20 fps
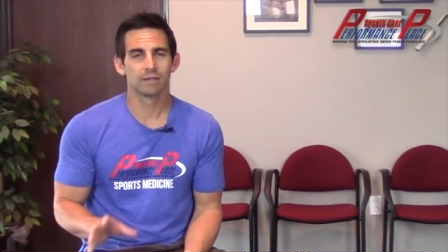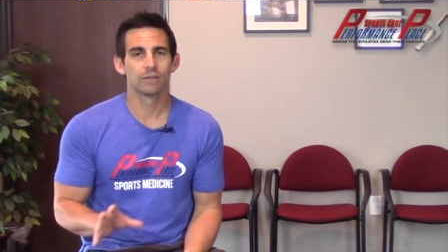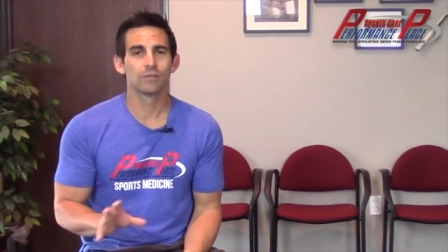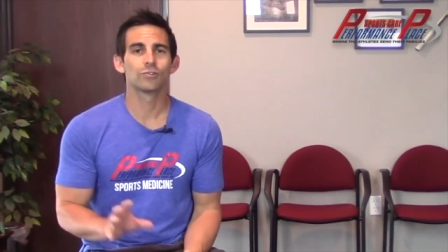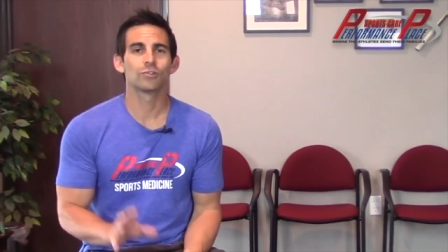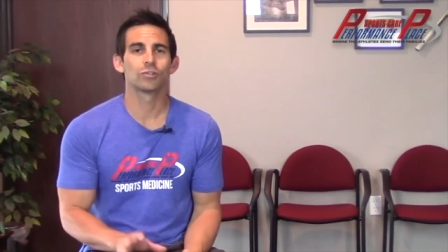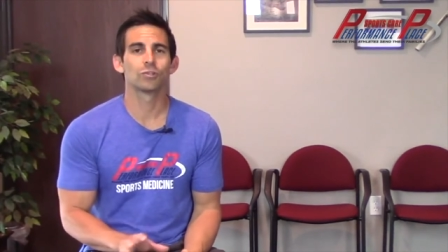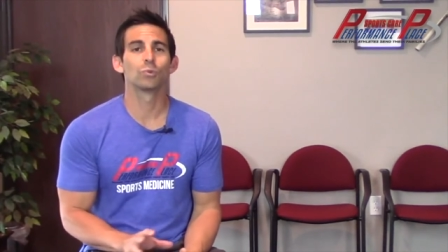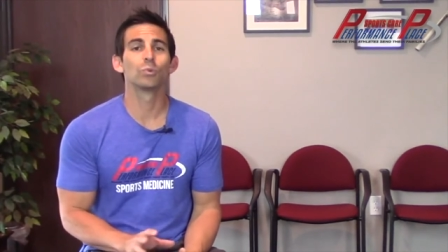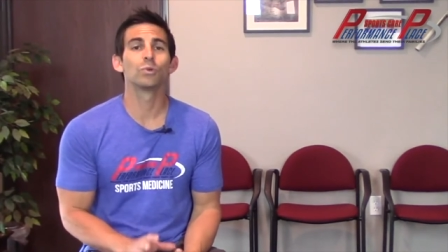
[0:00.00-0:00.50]

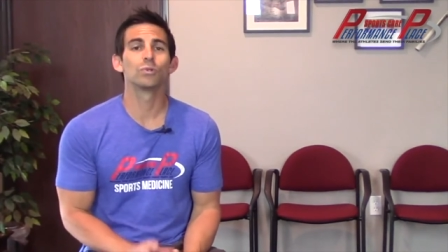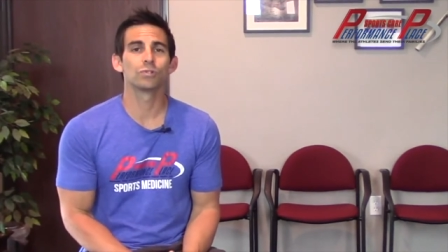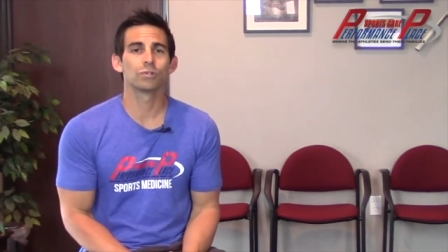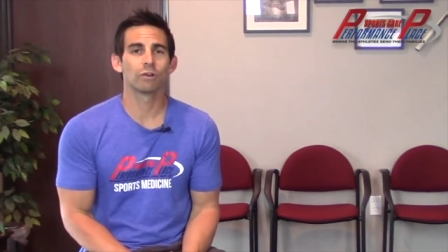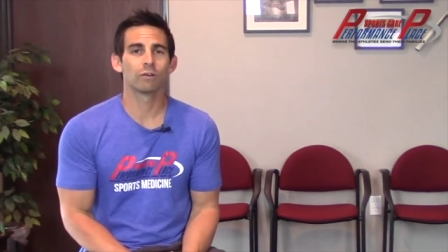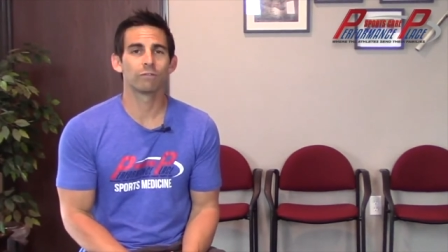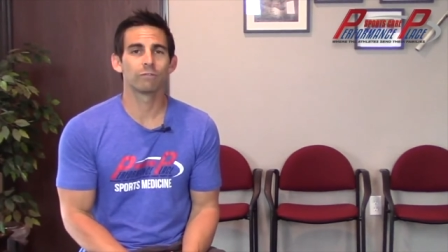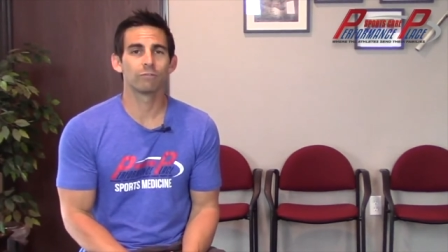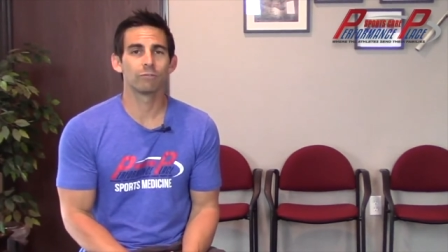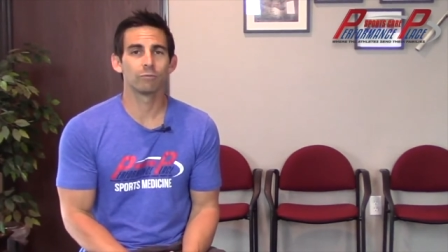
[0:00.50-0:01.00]
This is
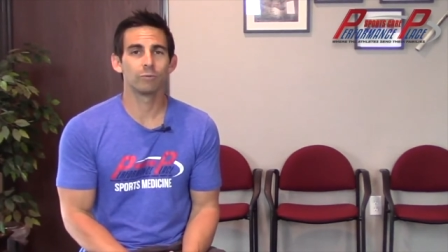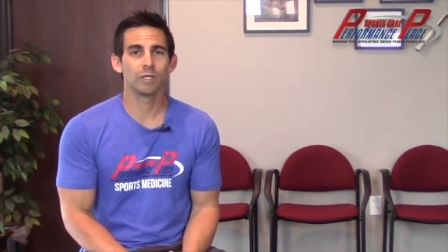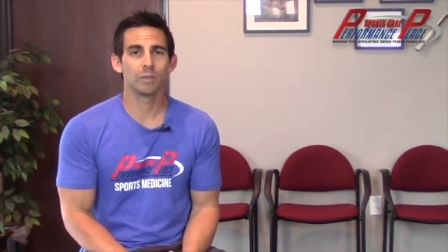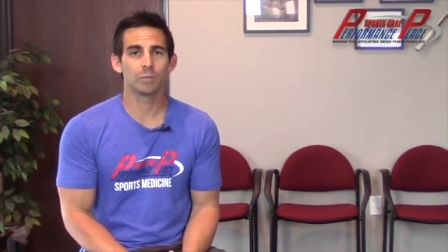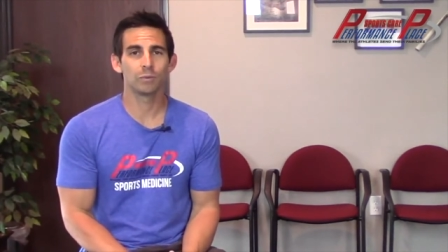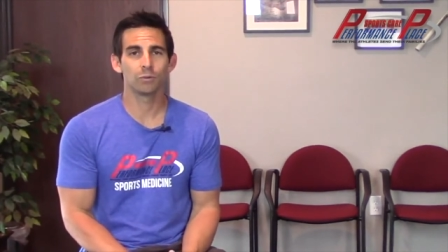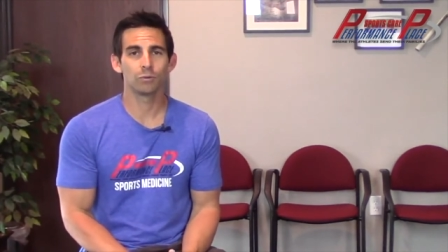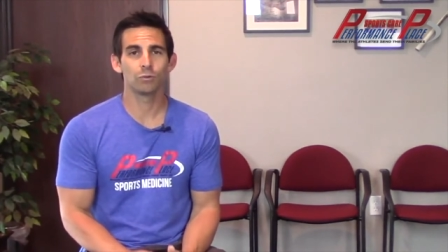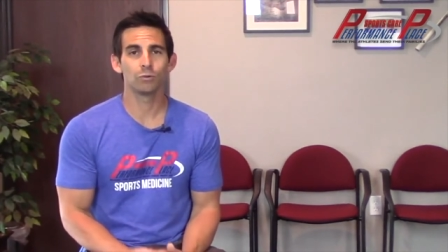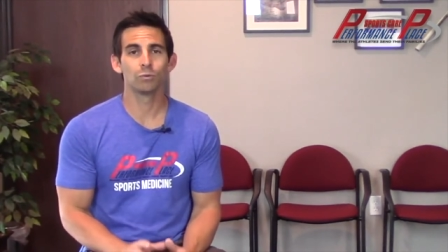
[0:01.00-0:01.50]
reserved for
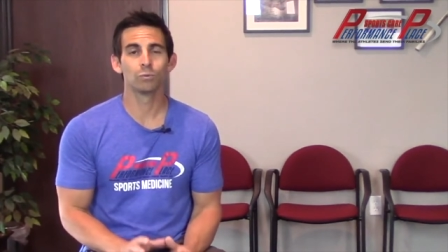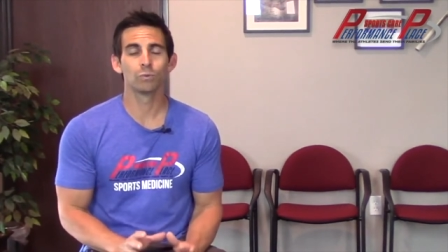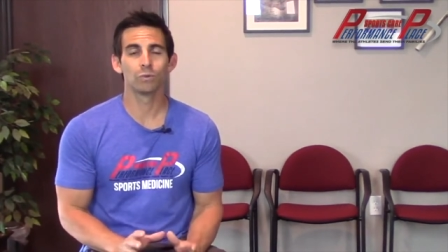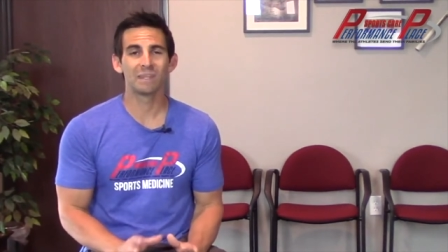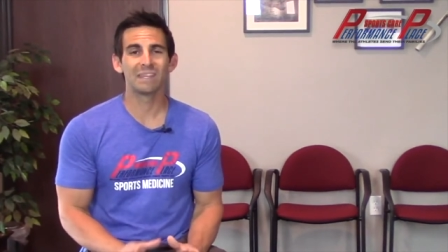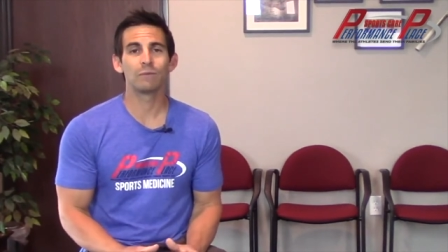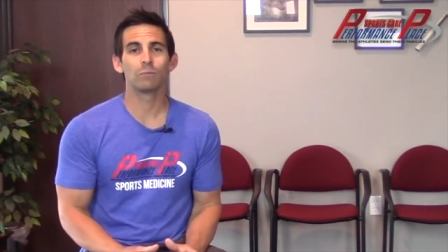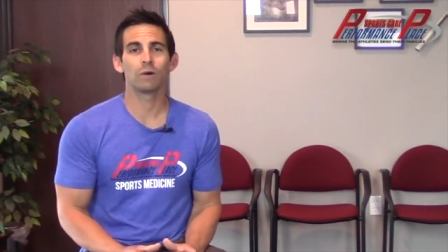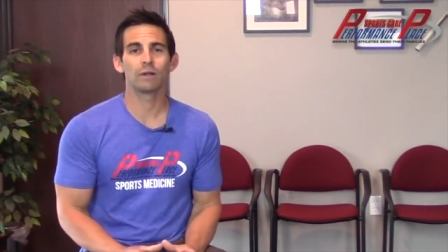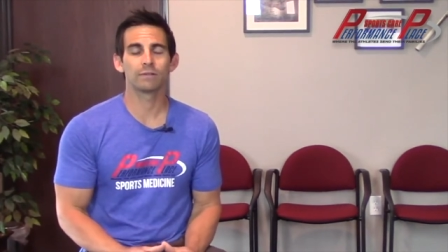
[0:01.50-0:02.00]
people who
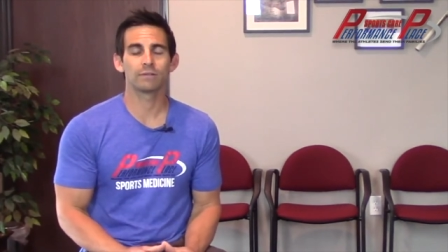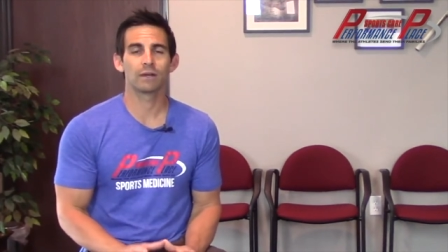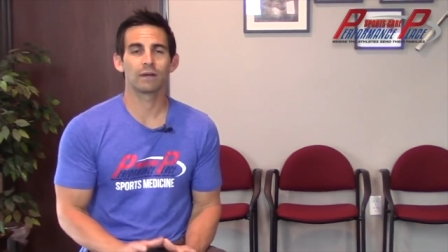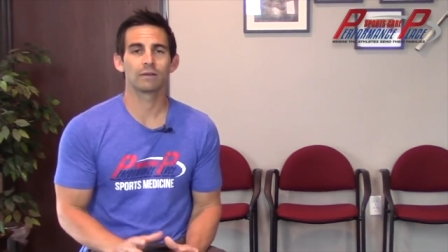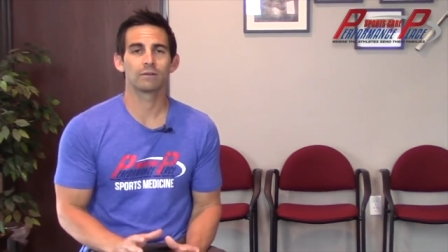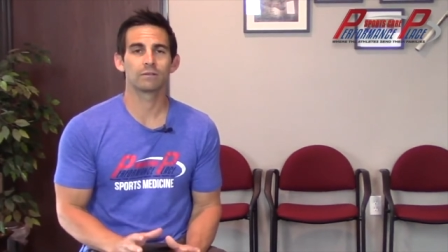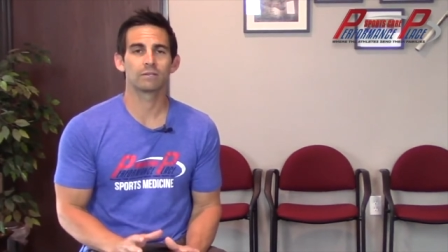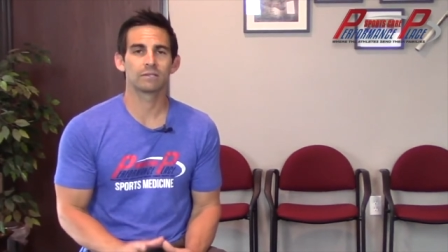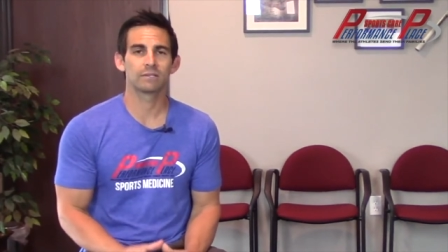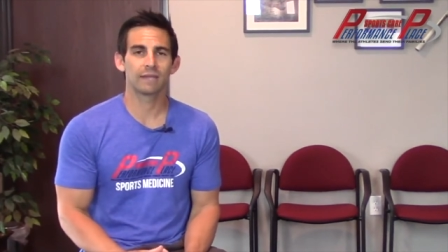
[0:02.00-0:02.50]
really want to
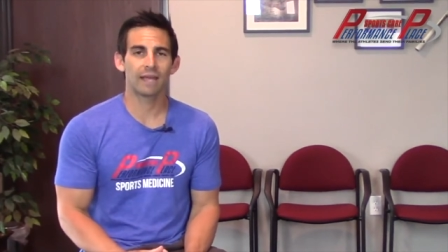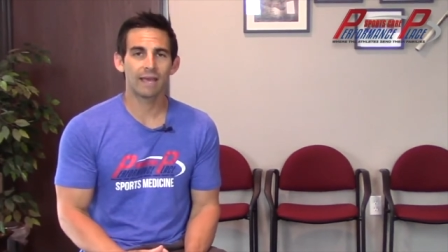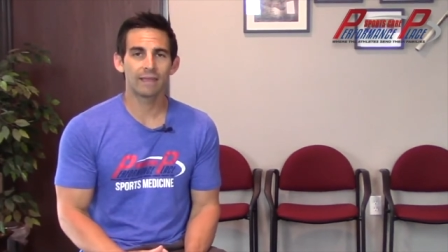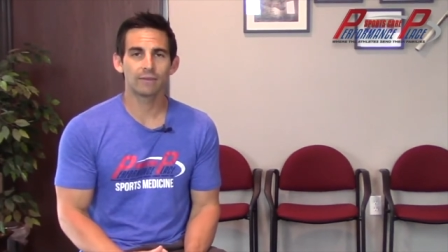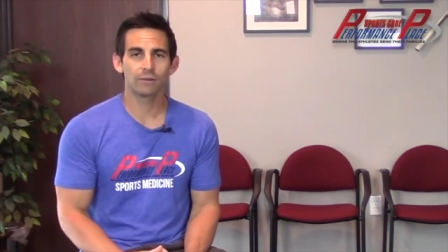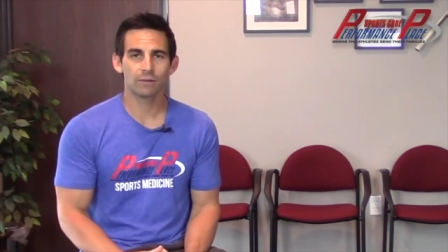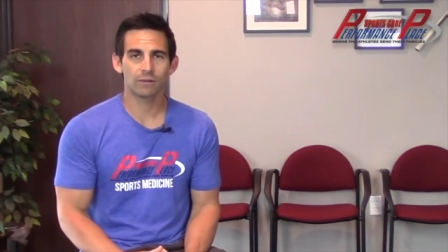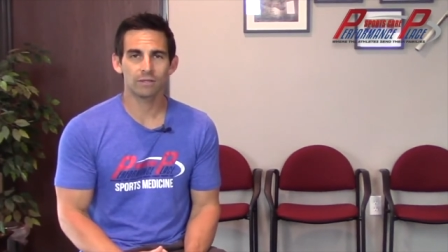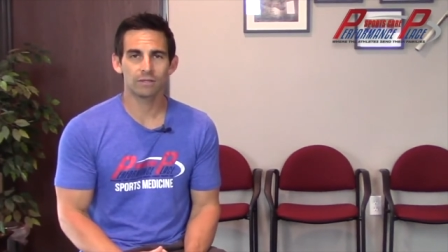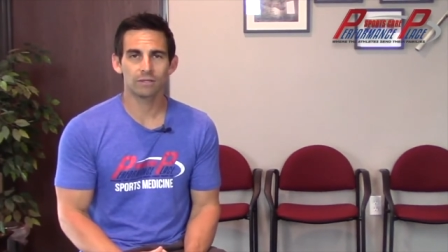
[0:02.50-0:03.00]

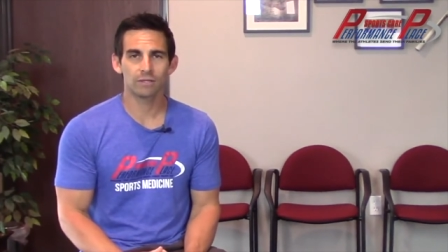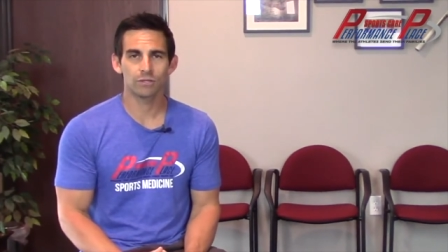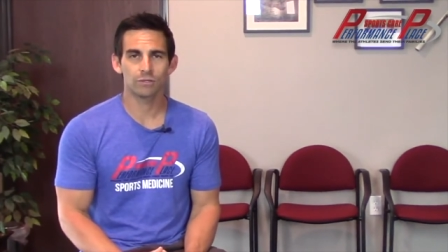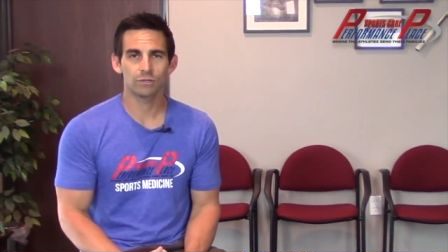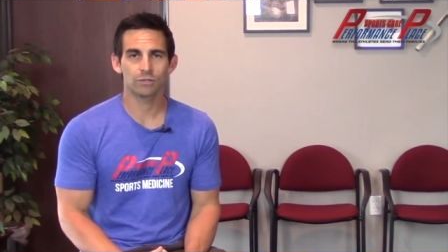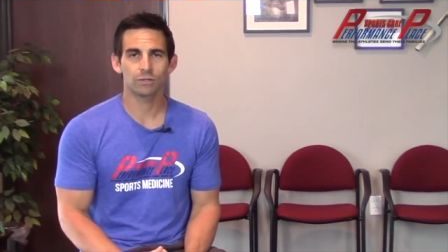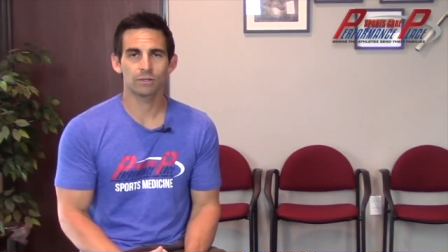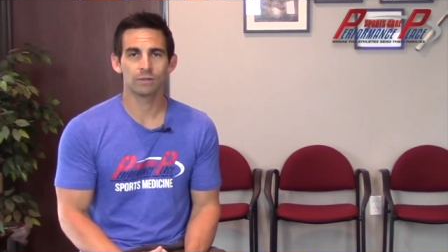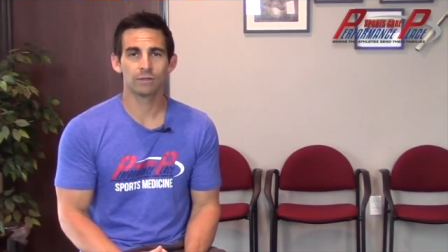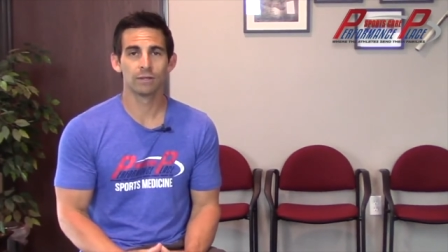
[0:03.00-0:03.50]
understand their
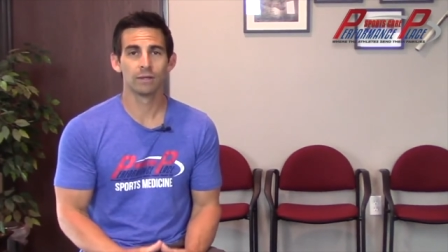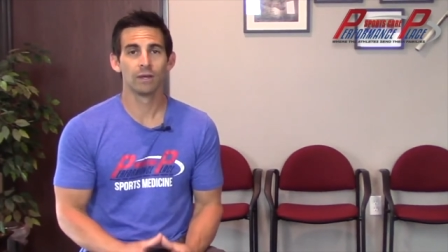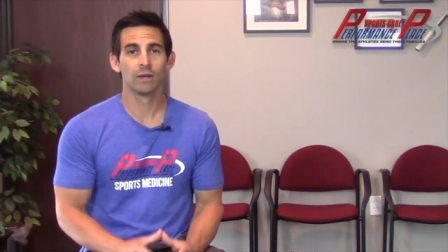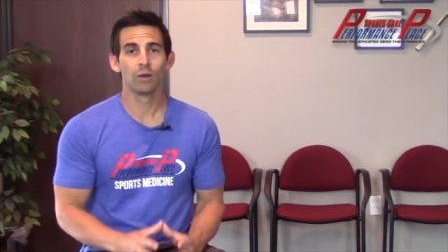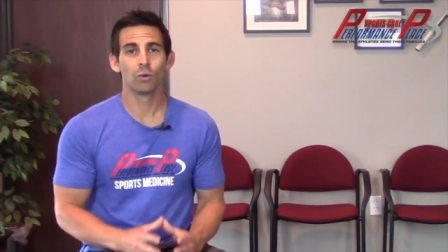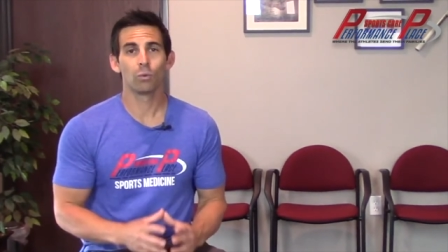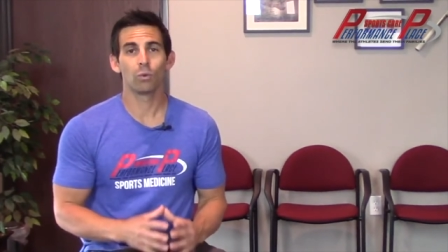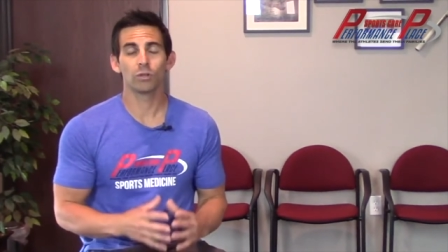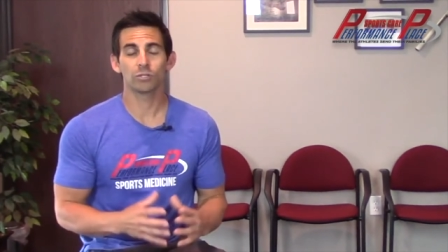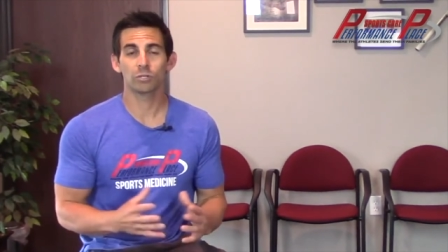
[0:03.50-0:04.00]
condition,
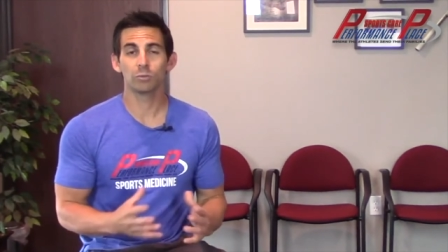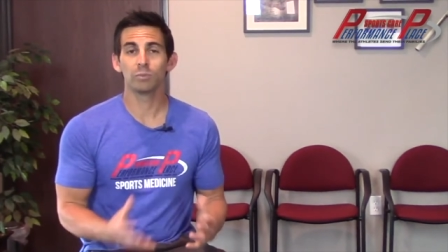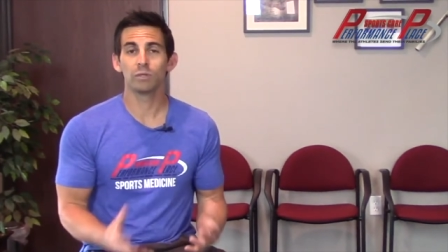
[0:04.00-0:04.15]
want to